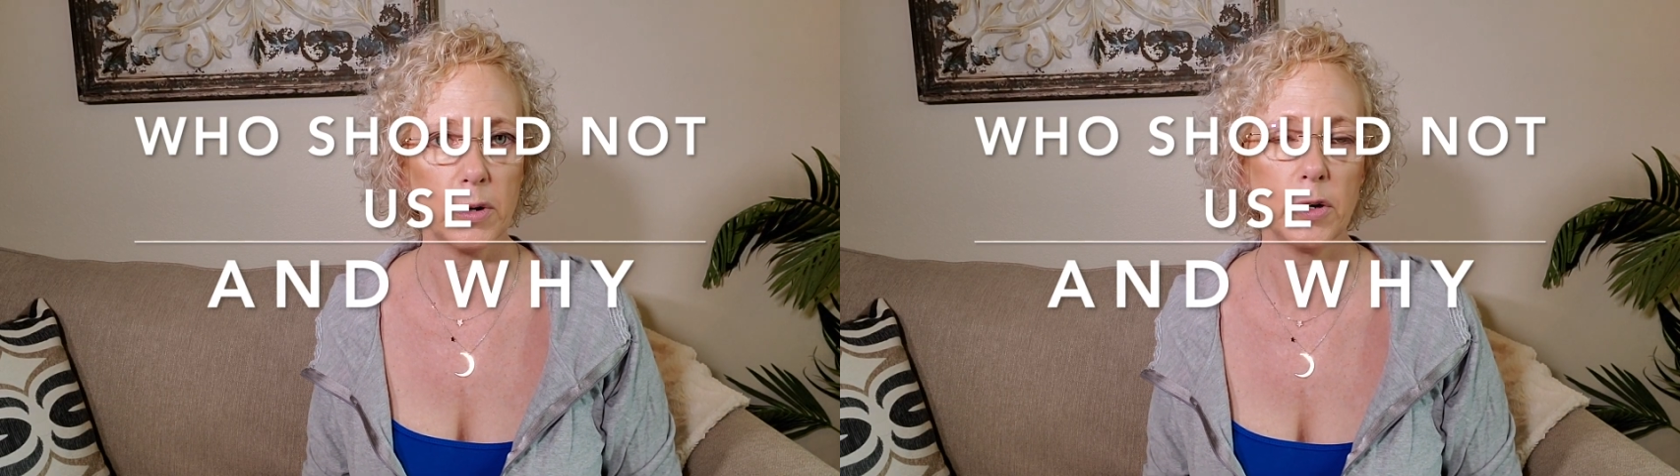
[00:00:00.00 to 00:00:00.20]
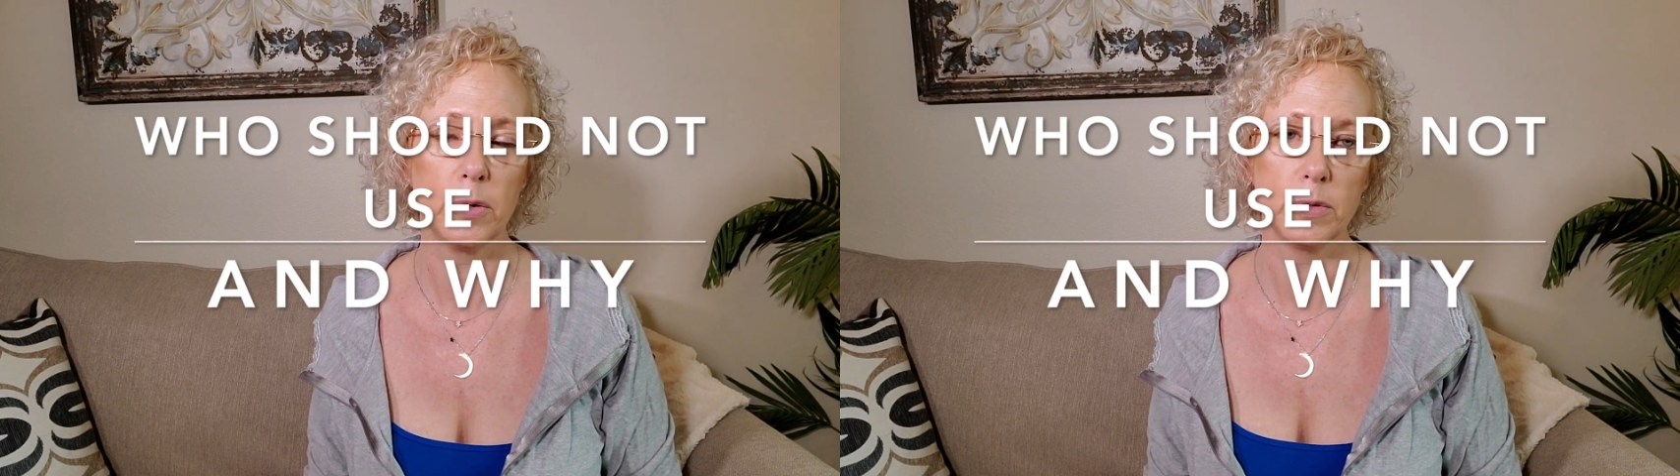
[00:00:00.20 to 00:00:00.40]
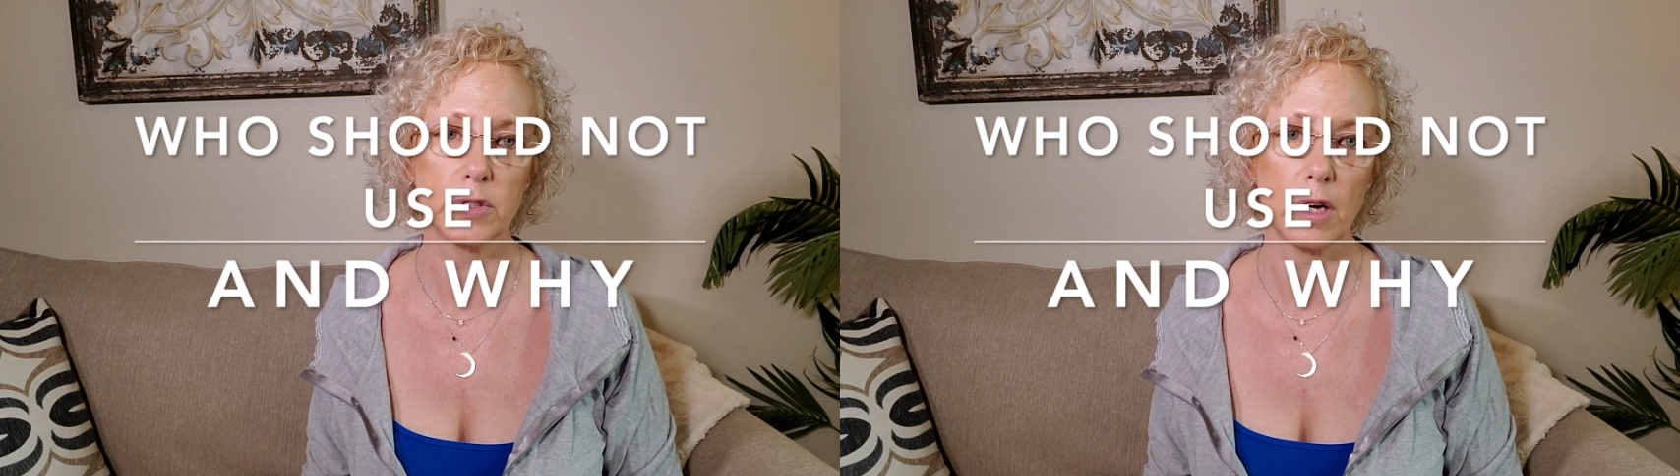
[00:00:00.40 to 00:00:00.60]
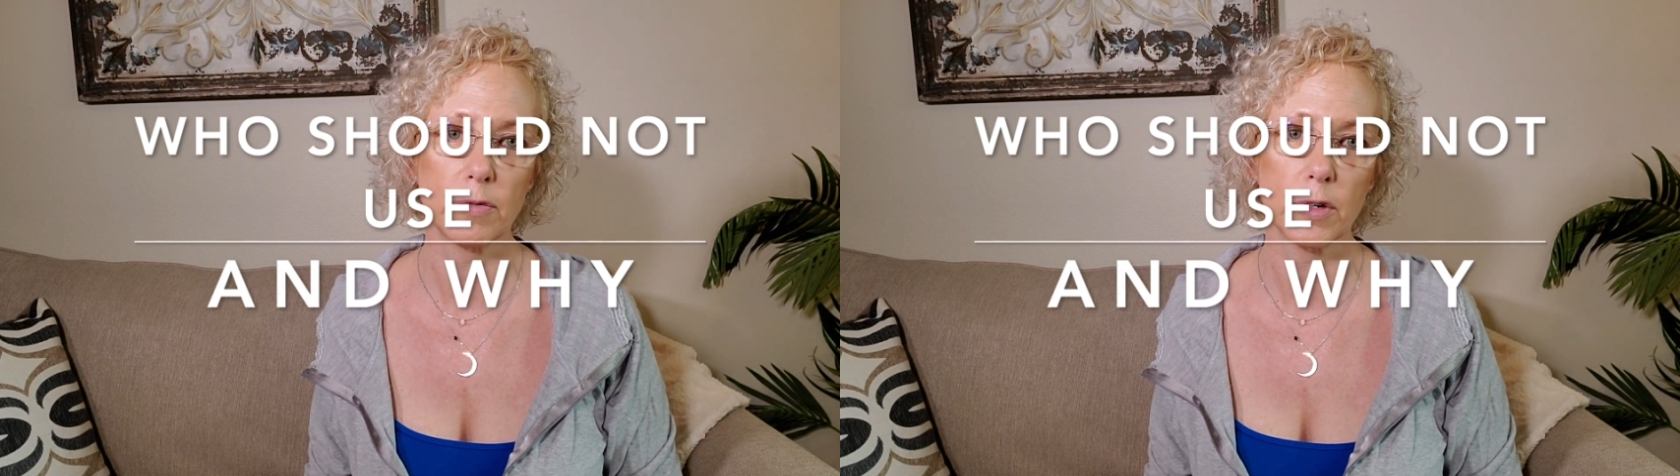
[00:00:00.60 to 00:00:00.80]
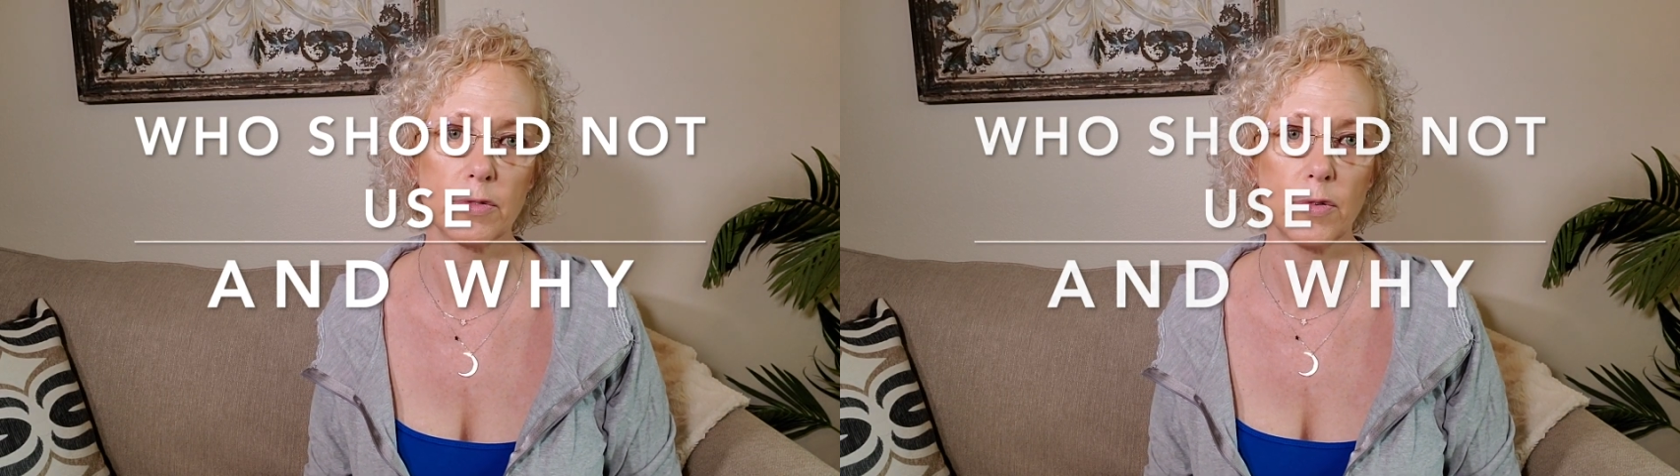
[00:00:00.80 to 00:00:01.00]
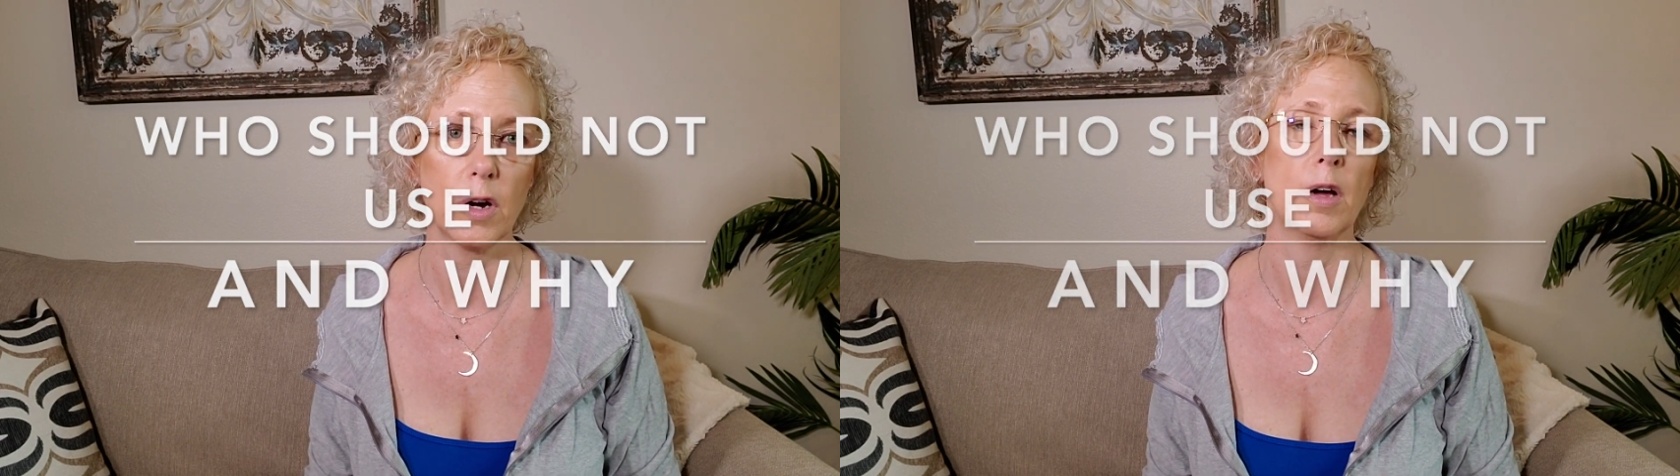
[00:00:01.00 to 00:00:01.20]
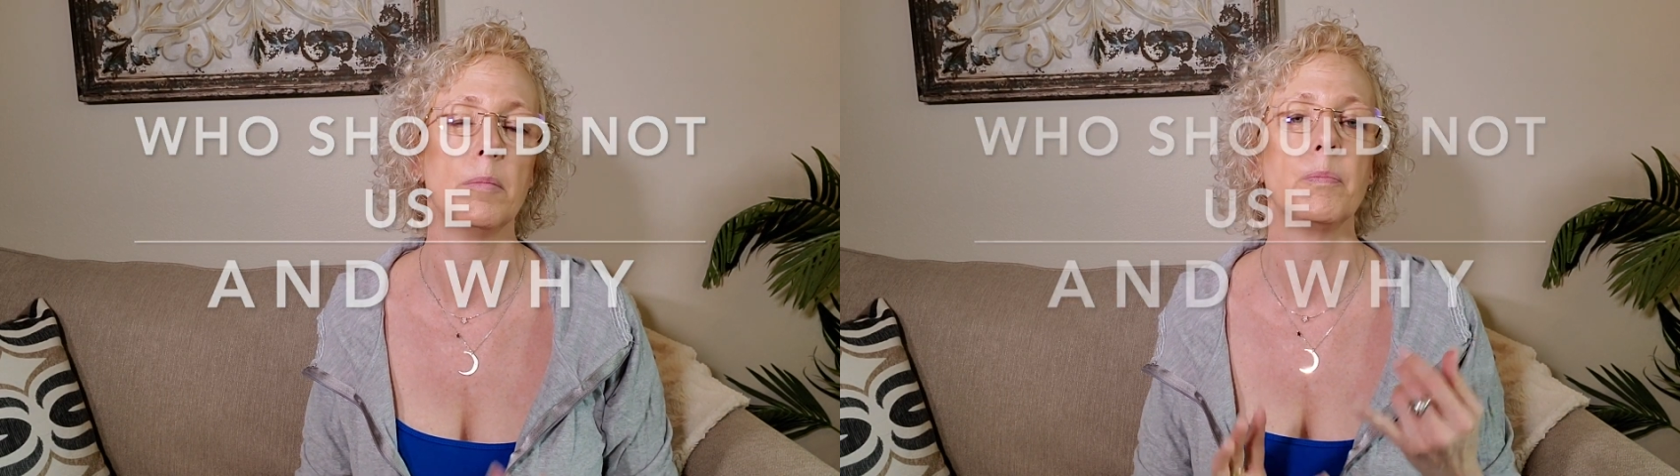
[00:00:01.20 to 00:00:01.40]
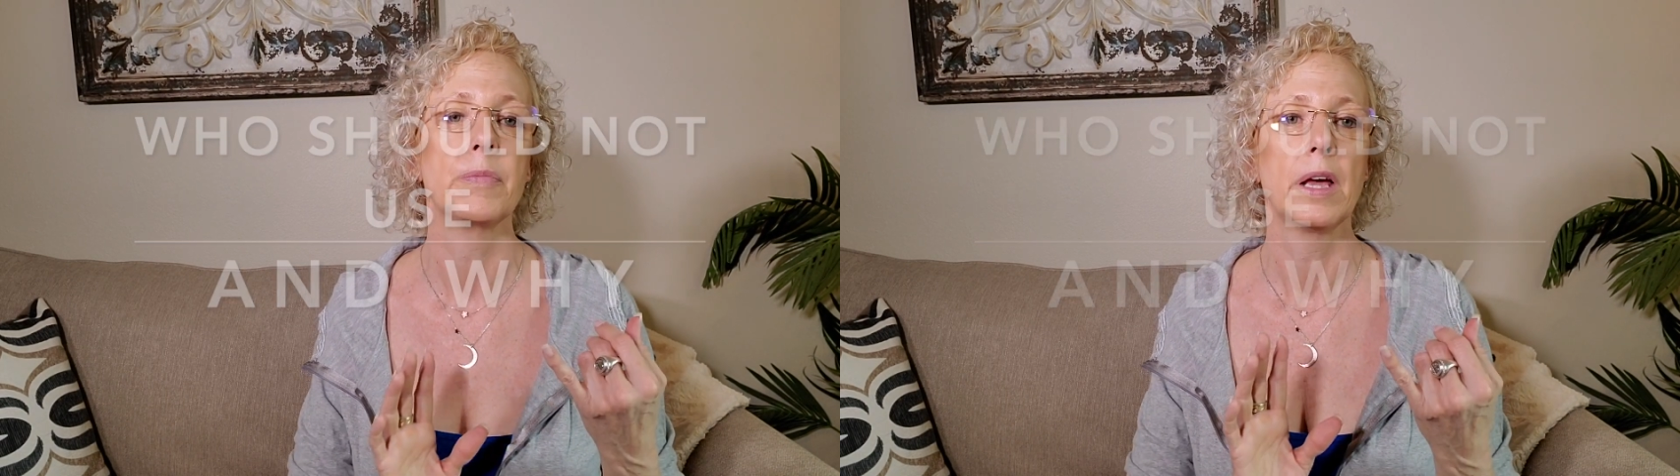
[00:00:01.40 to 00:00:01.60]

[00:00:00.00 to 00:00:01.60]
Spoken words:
who suffer from